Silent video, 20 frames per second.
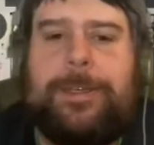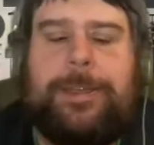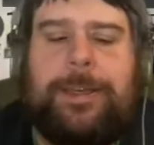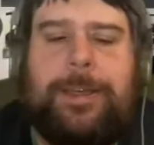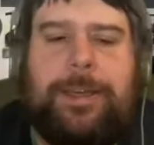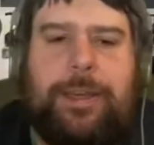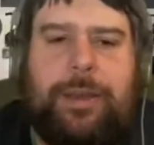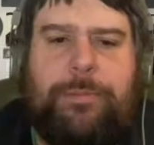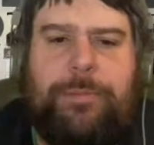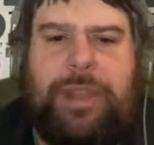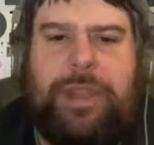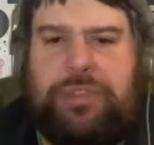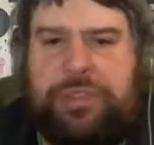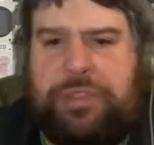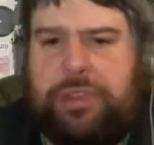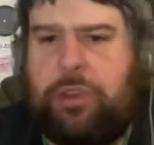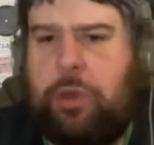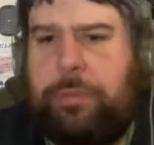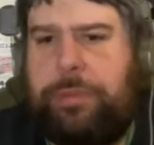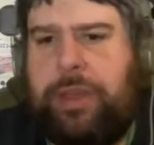There's a
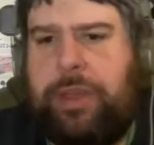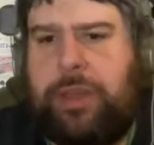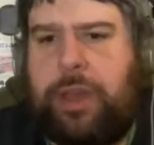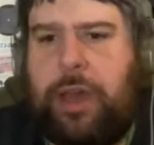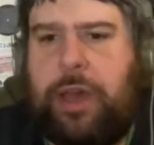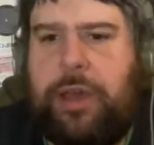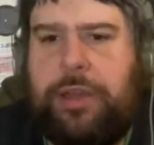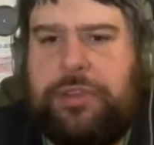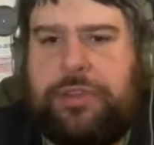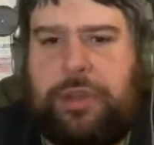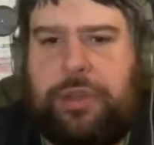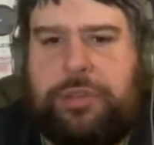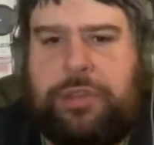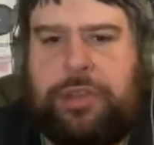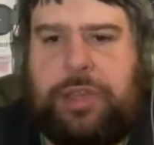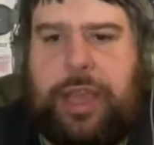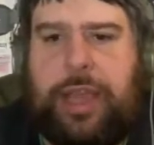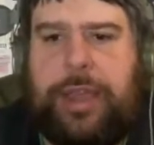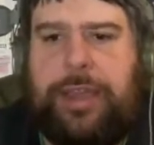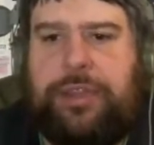couple of guys on
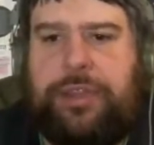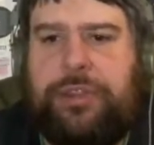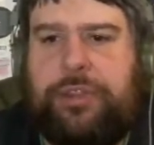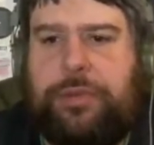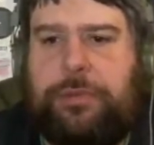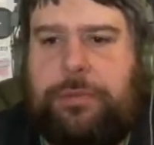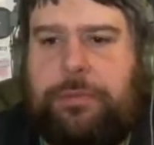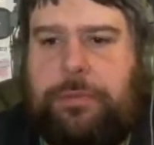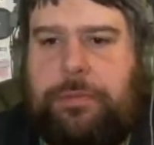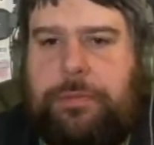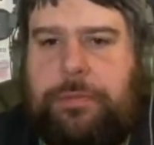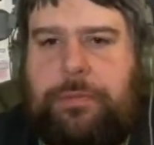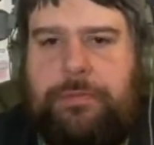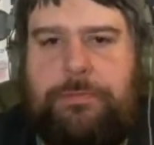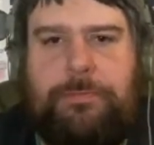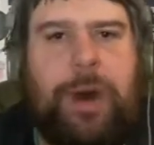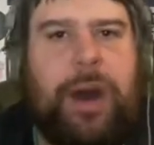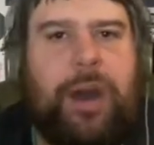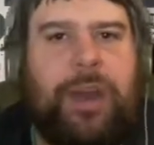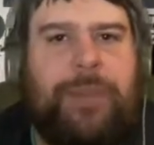stage
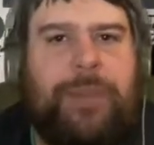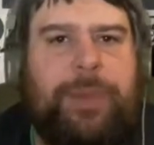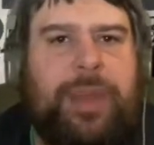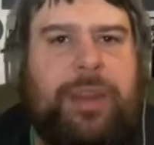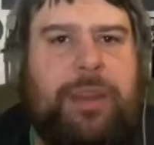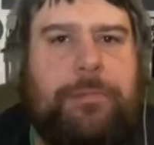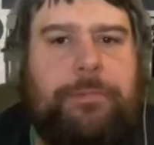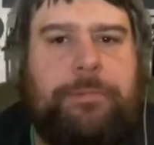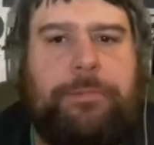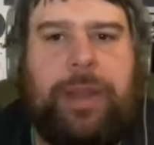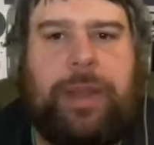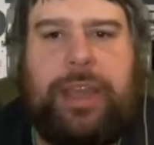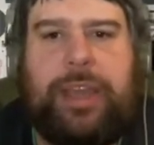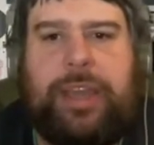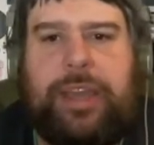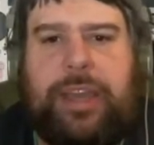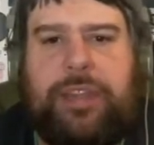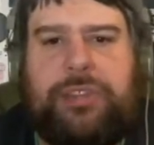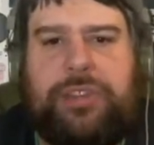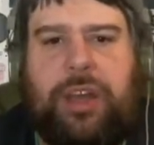miming it, playing
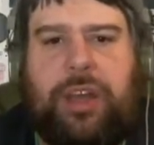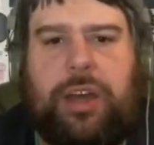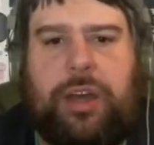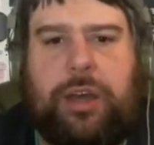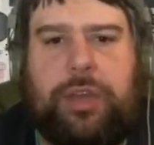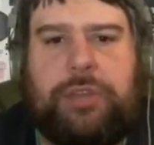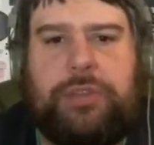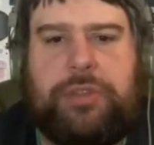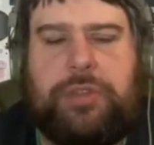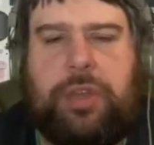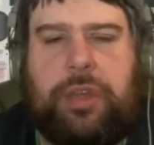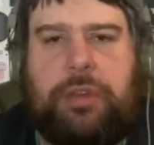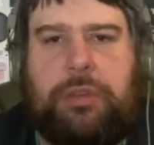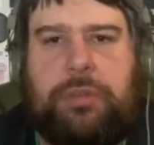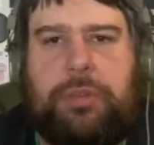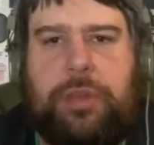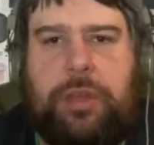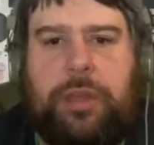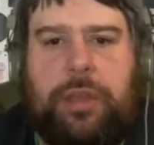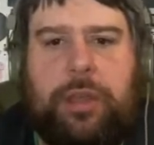guitar. so
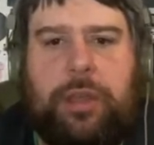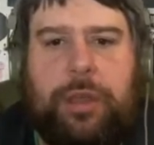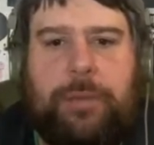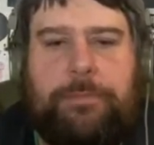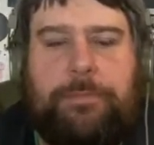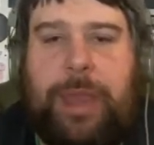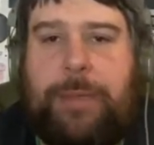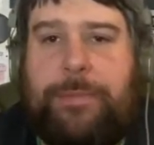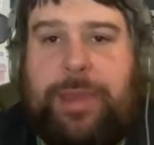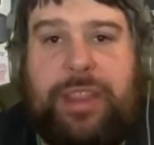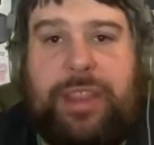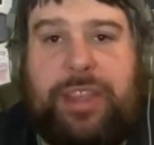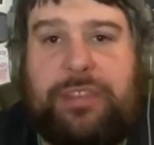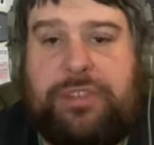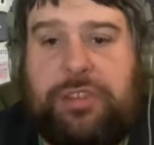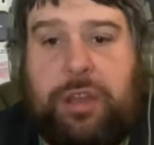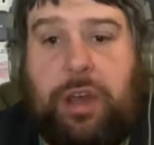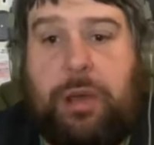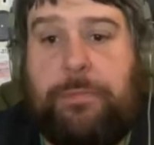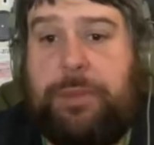maybe it's
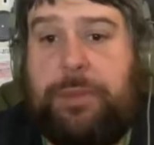not been